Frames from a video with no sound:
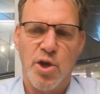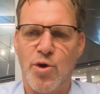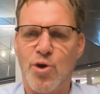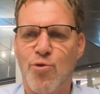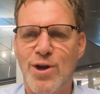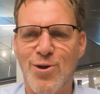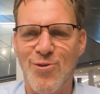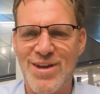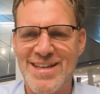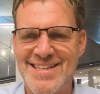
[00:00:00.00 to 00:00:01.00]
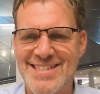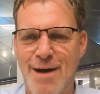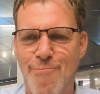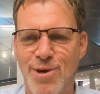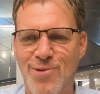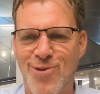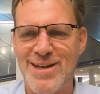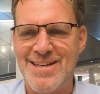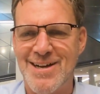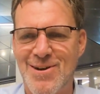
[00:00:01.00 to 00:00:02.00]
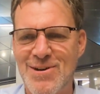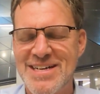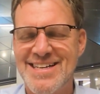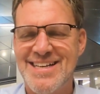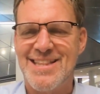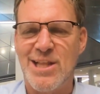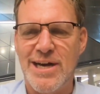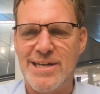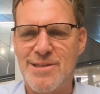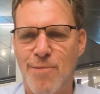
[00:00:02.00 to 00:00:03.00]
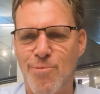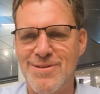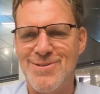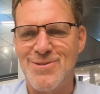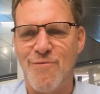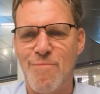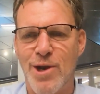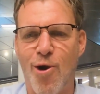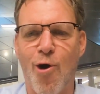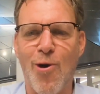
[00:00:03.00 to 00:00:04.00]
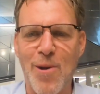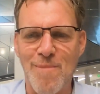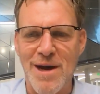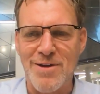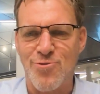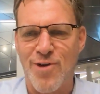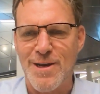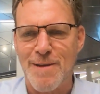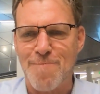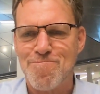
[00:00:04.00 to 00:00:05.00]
You know, a critical thing that's happening right now, the last couple years have been all about training.